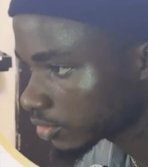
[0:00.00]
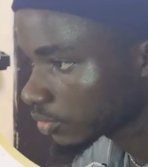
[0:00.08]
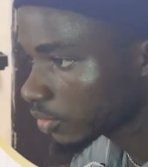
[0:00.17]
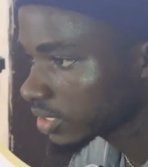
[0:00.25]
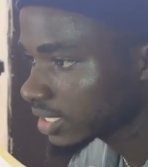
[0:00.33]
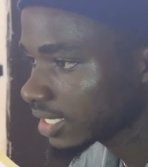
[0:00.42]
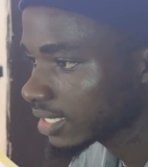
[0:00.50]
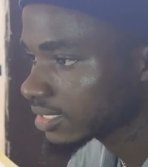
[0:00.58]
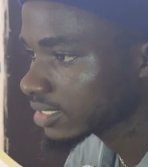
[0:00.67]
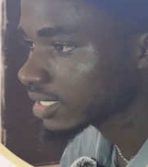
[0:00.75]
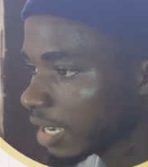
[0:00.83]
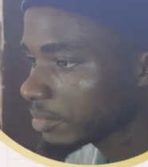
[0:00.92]
So what
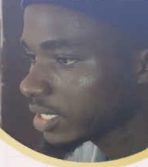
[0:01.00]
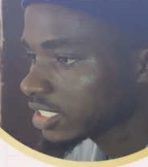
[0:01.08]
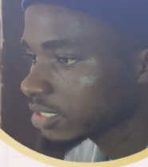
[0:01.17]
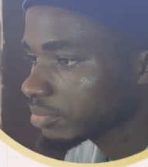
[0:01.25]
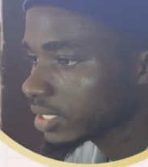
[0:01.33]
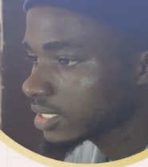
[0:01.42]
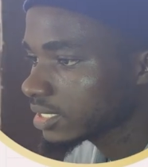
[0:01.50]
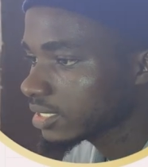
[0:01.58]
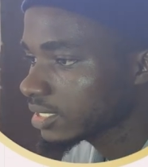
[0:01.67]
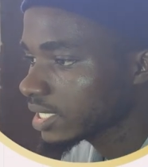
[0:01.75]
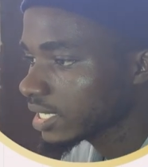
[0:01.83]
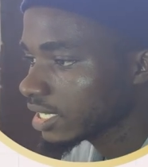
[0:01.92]
next? I'm
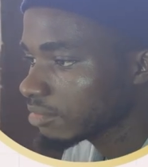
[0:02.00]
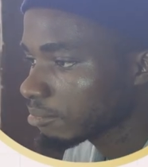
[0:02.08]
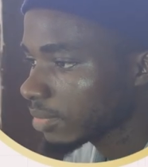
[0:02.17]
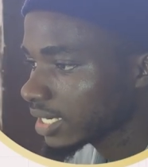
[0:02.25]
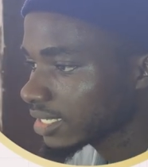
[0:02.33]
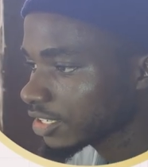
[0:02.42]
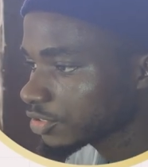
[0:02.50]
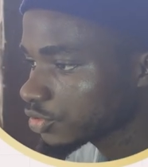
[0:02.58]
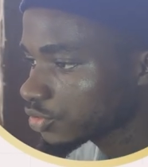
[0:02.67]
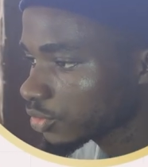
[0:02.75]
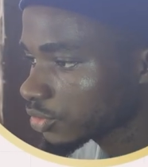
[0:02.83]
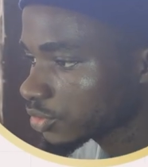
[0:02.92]
expecting a market
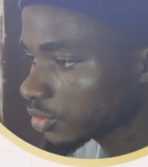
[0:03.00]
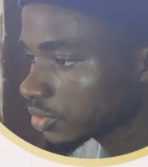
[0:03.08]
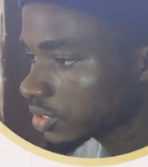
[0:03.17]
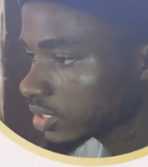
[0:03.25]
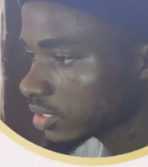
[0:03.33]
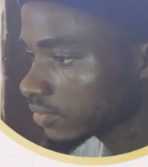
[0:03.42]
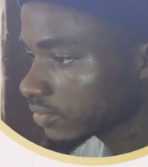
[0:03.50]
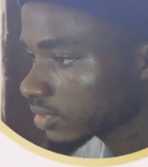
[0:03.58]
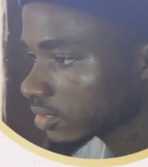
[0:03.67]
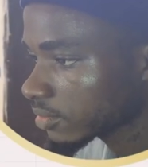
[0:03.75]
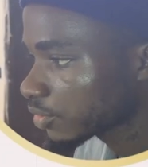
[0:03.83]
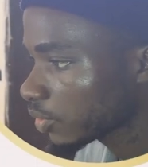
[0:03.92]
structure shift.
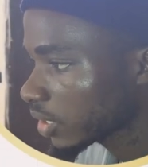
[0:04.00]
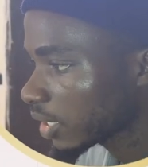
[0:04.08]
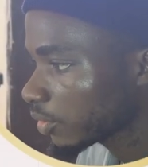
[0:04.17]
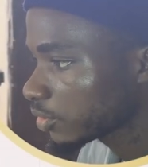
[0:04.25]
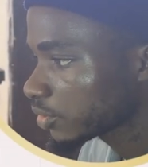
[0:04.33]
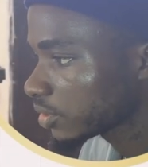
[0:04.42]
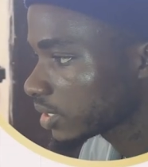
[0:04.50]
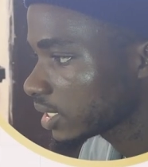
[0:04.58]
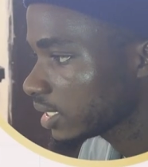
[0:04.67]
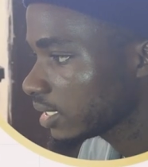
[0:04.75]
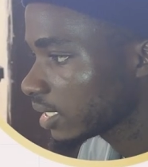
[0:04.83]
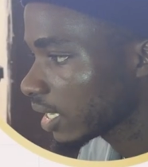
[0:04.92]
So what I want to
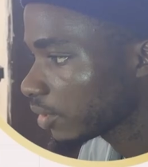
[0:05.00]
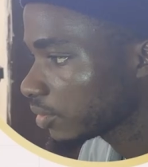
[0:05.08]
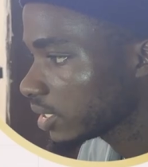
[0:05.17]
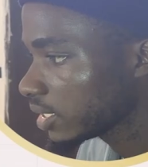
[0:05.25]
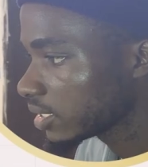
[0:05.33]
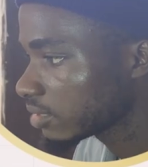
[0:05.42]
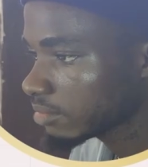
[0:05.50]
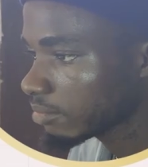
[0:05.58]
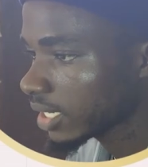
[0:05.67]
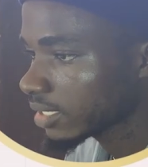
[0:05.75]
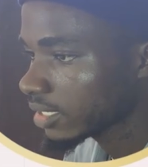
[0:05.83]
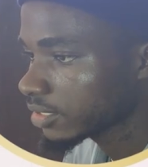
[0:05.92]
see now is the
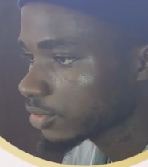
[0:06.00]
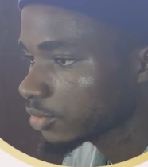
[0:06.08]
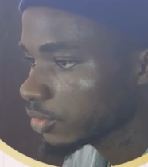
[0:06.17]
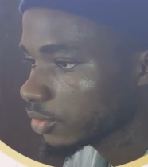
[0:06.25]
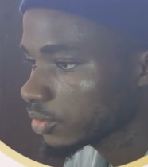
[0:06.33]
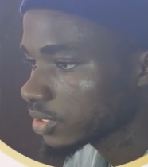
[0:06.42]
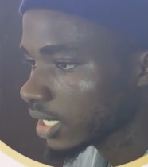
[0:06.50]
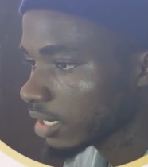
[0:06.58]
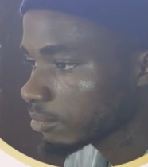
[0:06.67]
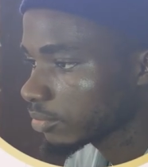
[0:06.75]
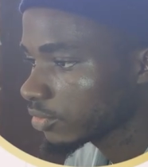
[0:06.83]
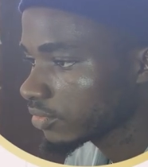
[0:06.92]
market close
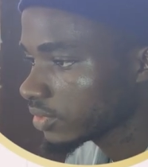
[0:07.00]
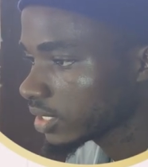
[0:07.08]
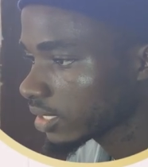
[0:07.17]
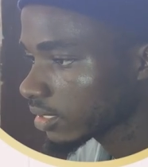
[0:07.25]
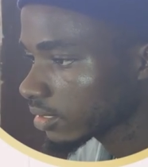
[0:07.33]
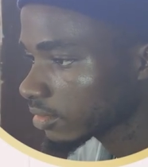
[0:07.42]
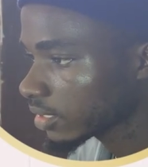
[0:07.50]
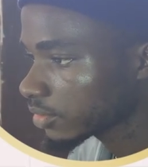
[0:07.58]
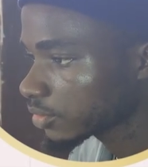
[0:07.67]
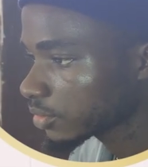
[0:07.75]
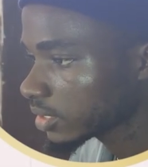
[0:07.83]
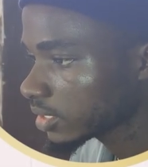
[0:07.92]
above here. Right,
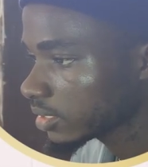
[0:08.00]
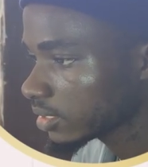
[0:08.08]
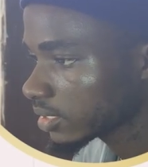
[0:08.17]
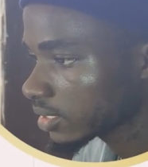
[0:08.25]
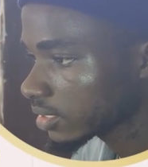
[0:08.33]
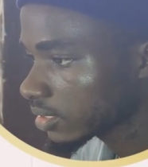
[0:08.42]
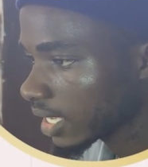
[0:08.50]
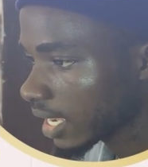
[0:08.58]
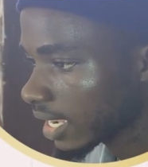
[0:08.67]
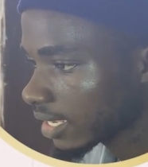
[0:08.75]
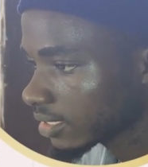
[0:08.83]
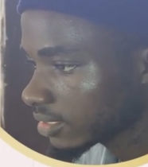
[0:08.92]
so this is a
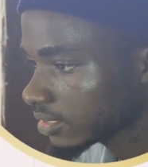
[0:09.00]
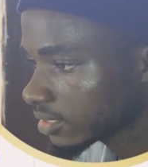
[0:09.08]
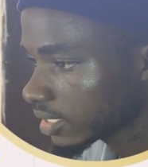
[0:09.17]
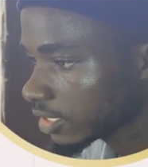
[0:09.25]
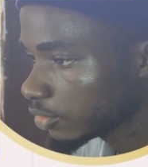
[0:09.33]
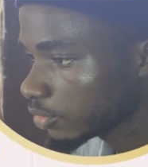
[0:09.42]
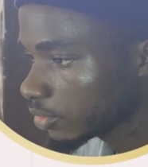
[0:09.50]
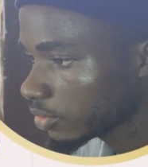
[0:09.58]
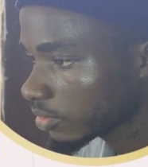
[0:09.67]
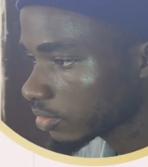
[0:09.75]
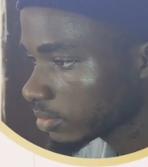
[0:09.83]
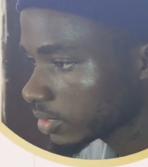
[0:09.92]
high, this is a low,
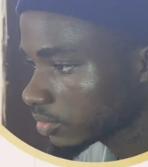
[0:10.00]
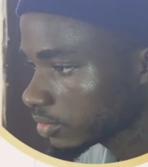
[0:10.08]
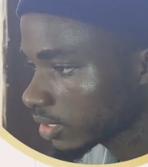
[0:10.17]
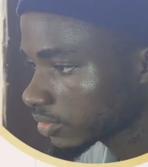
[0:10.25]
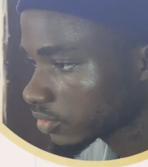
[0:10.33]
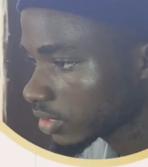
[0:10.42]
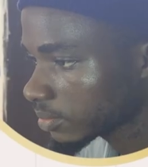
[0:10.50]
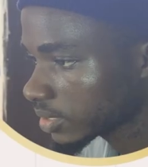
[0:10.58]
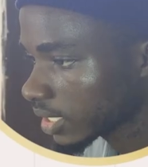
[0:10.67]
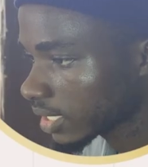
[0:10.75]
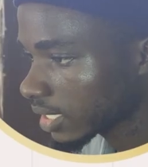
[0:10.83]
liquidity has swept here.